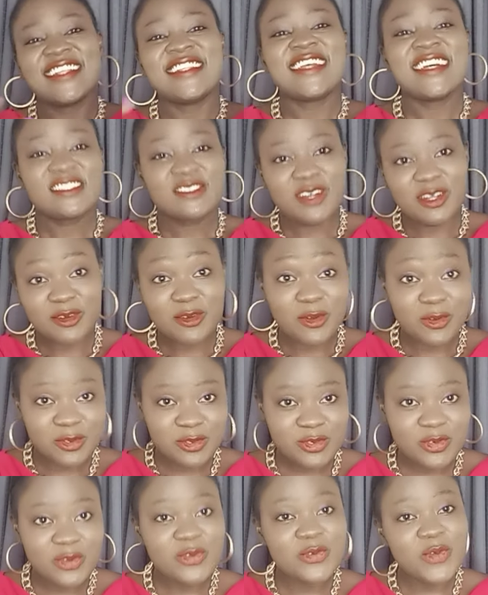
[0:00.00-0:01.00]
that one
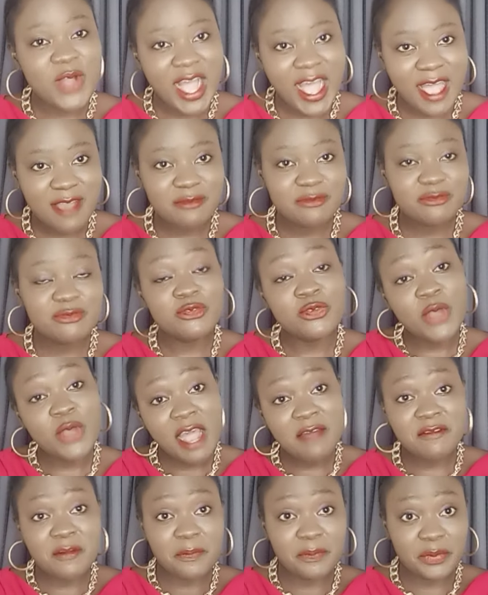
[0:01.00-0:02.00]
also you
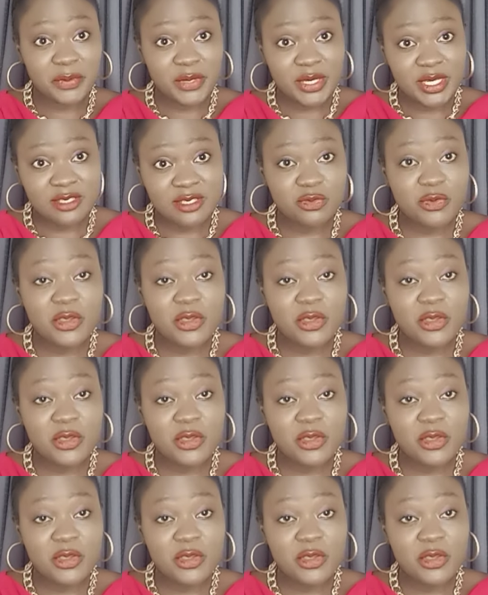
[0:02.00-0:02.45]
have a place